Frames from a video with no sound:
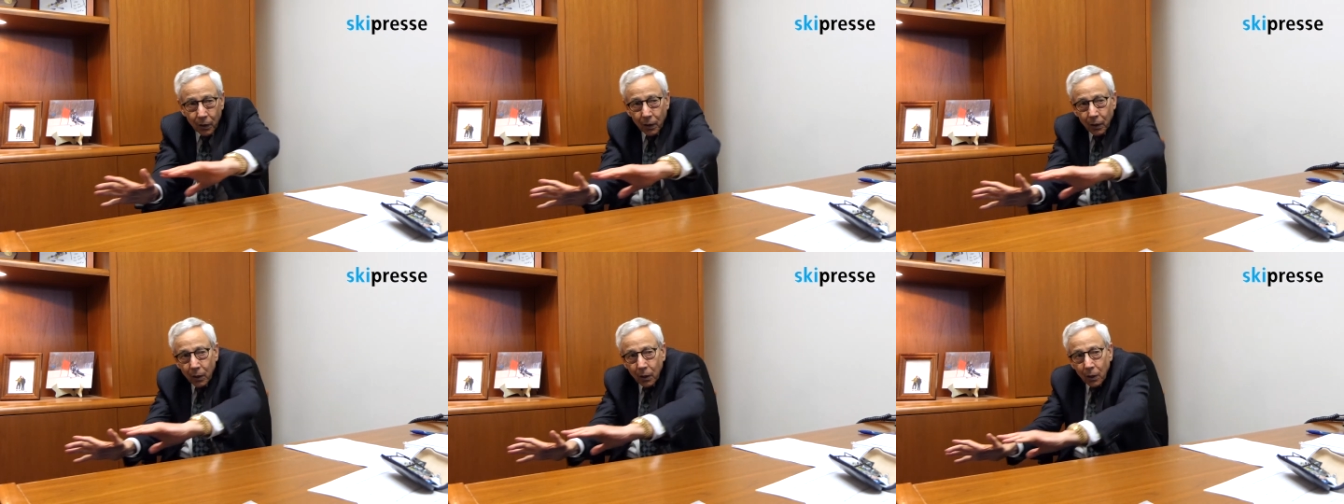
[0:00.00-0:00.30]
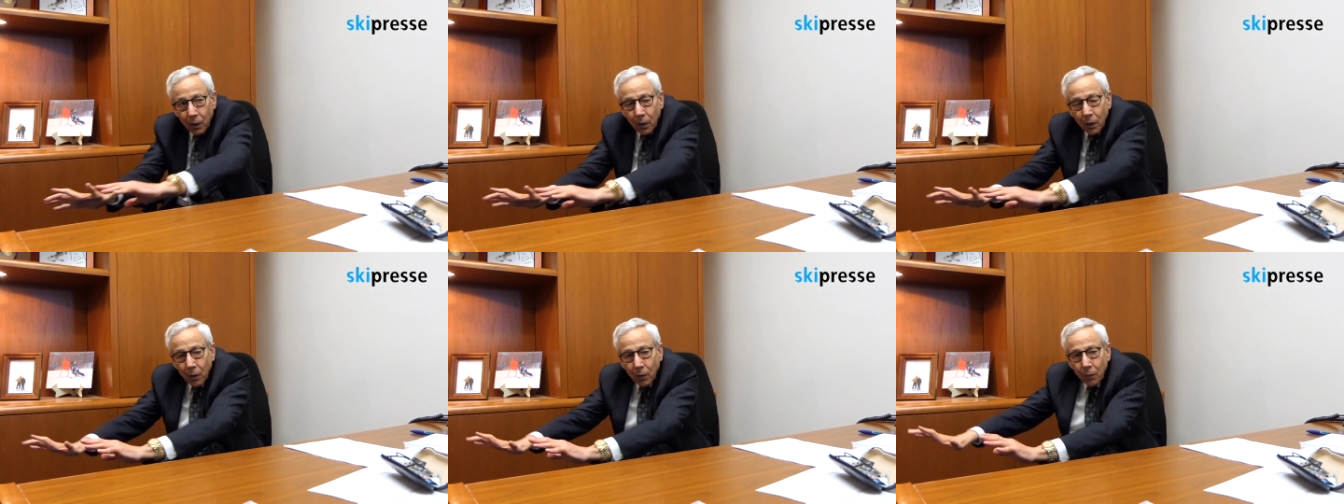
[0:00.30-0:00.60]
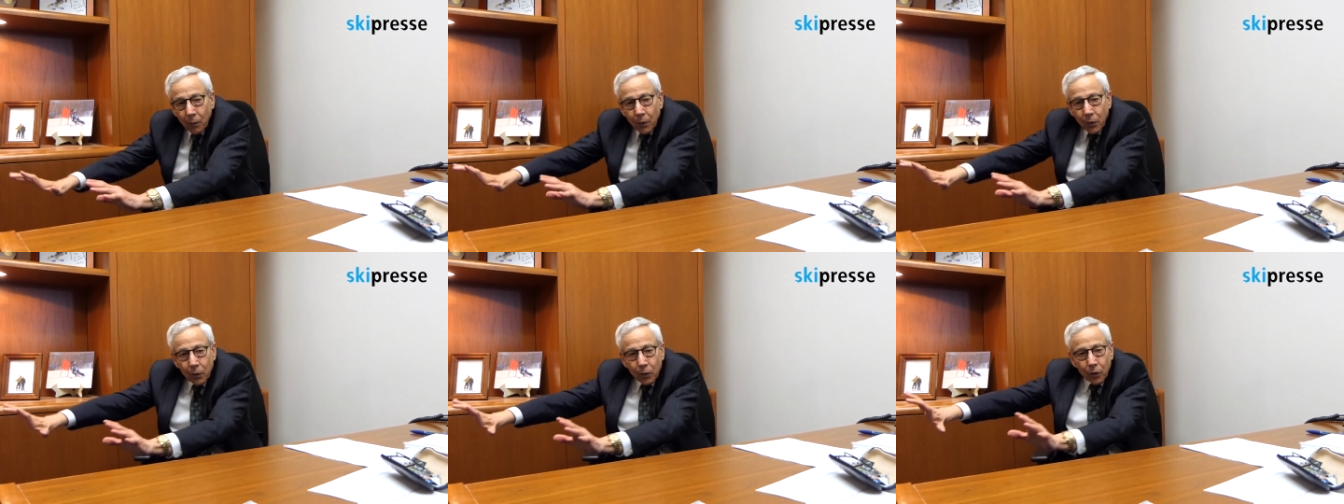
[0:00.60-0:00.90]
angle.
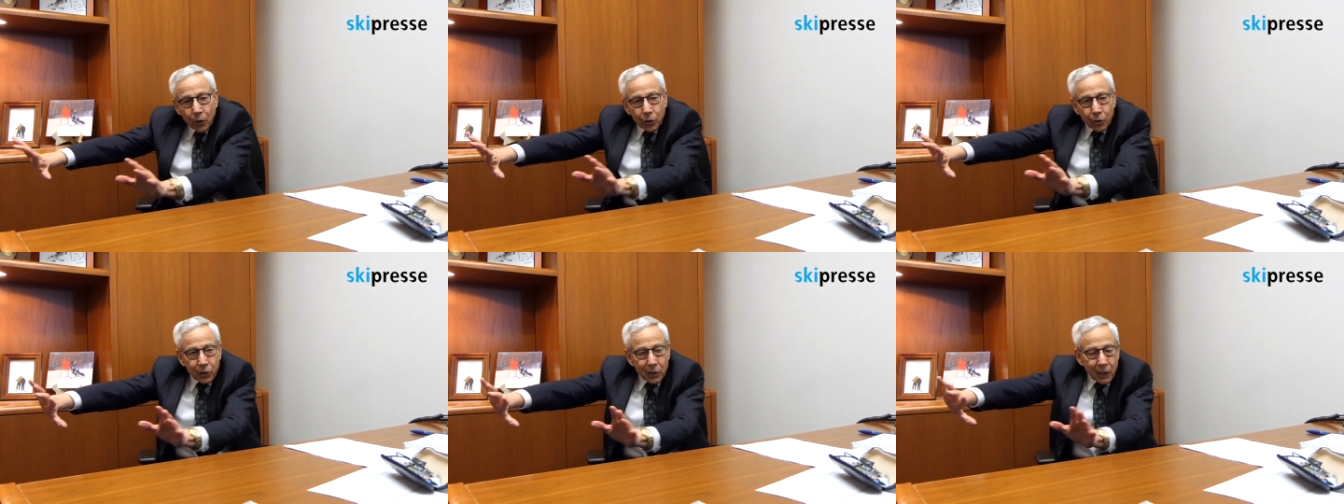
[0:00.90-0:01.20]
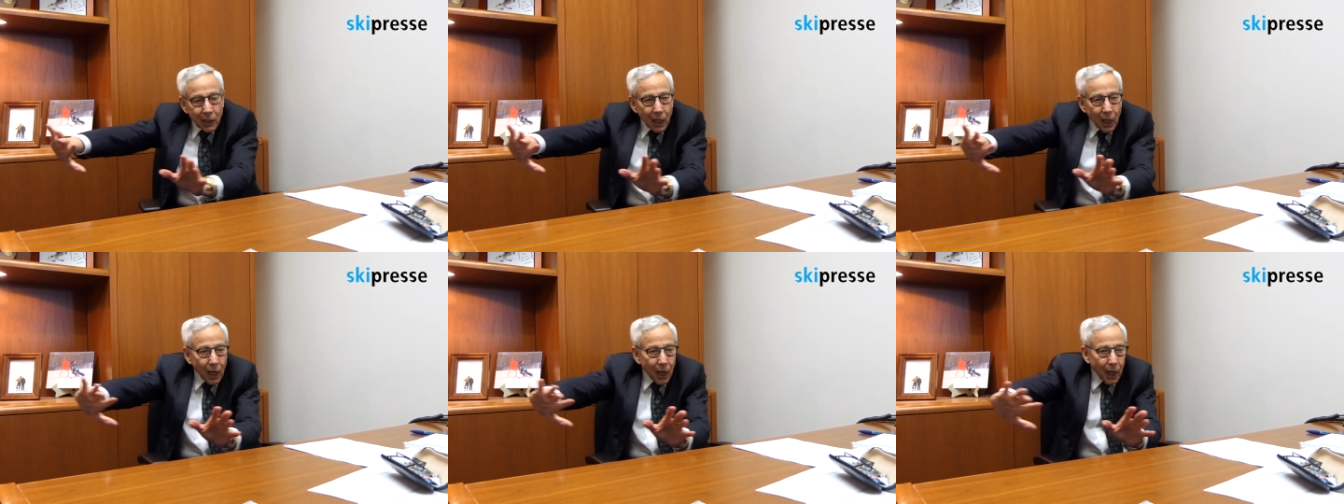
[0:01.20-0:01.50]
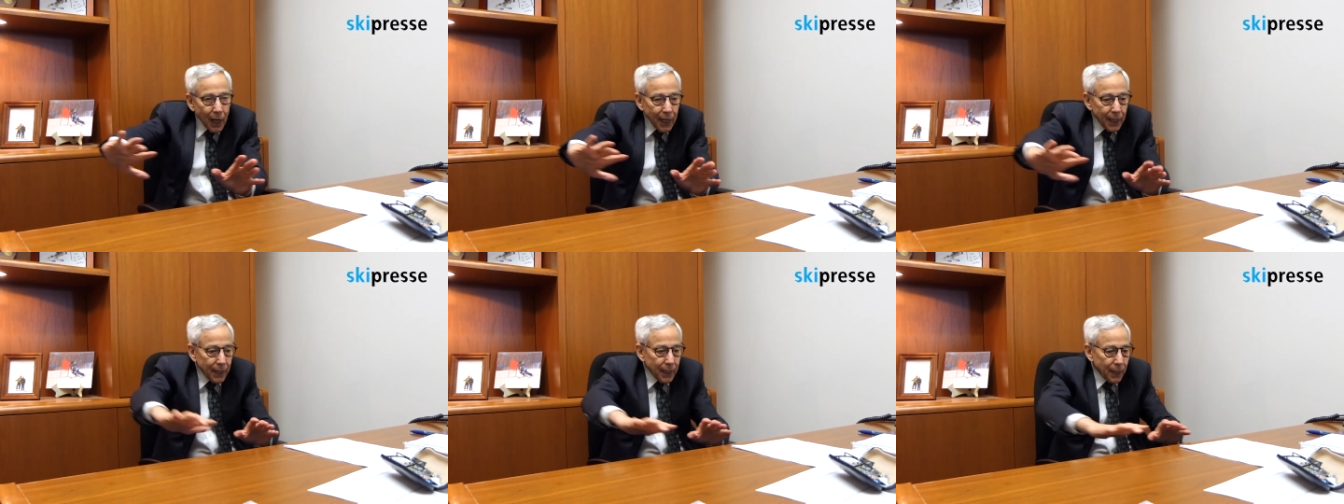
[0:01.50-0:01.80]
you're
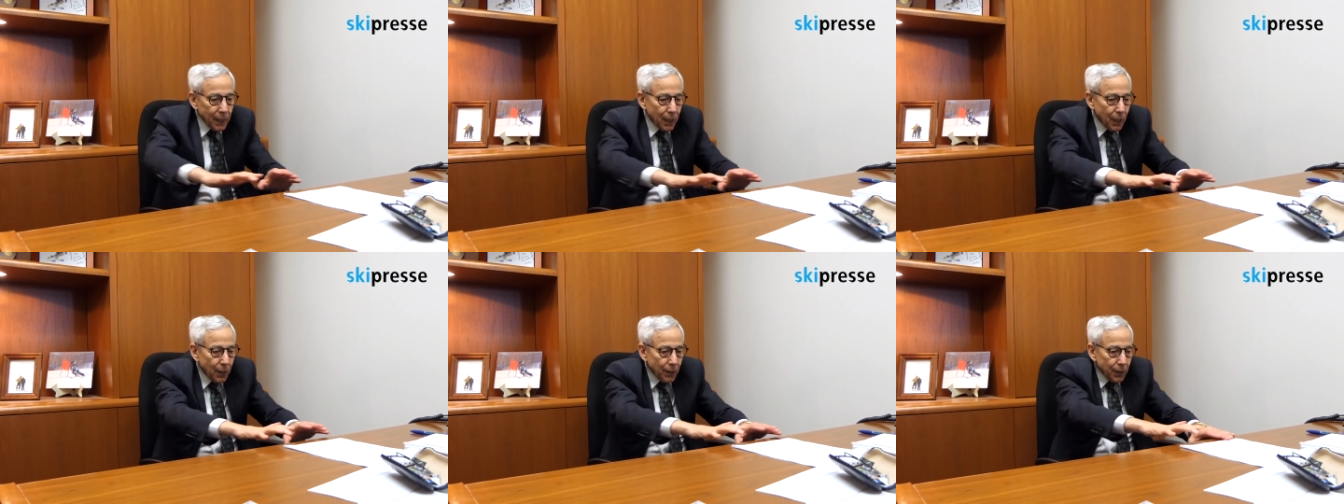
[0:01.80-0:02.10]
sliding. Angle.